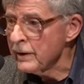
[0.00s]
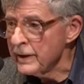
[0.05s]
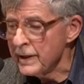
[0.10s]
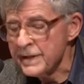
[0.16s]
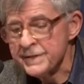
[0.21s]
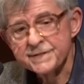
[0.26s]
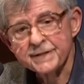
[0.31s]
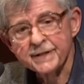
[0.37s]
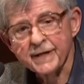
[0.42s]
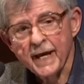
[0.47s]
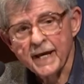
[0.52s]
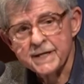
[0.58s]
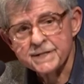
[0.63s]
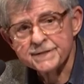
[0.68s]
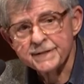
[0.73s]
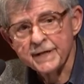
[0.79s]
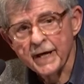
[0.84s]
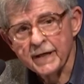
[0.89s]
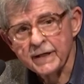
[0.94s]
It's
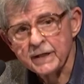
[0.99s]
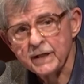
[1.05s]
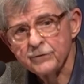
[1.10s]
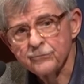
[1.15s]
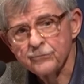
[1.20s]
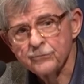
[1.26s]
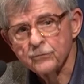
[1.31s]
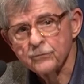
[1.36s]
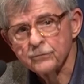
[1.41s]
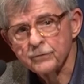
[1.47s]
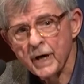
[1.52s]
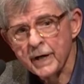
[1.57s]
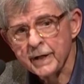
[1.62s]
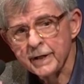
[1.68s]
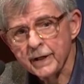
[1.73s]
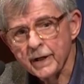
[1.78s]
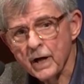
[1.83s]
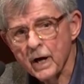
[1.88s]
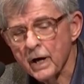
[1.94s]
against any
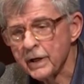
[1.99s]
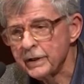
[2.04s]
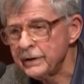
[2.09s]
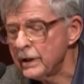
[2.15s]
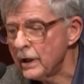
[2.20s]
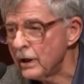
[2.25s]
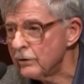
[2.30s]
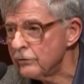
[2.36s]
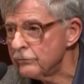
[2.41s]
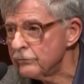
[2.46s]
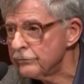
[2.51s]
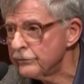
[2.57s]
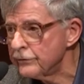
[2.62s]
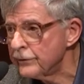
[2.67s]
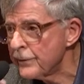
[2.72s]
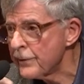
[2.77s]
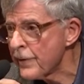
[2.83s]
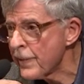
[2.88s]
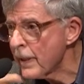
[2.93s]
kind of
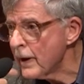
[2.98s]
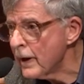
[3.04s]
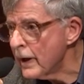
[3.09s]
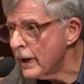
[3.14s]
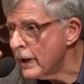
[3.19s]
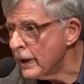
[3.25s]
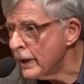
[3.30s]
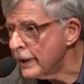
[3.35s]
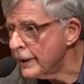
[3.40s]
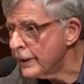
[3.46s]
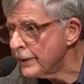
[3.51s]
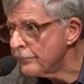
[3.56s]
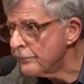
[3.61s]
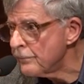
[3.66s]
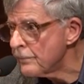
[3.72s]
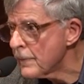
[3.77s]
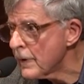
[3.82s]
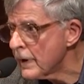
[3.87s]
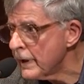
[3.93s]

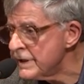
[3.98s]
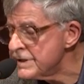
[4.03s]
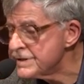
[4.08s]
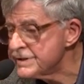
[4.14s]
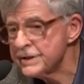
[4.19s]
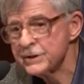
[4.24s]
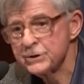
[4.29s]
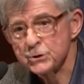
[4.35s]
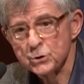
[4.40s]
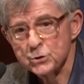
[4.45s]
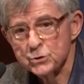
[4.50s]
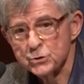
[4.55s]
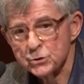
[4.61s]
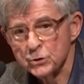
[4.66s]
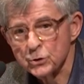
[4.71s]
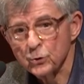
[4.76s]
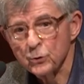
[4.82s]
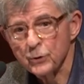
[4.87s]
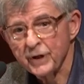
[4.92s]

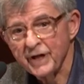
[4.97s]
institutional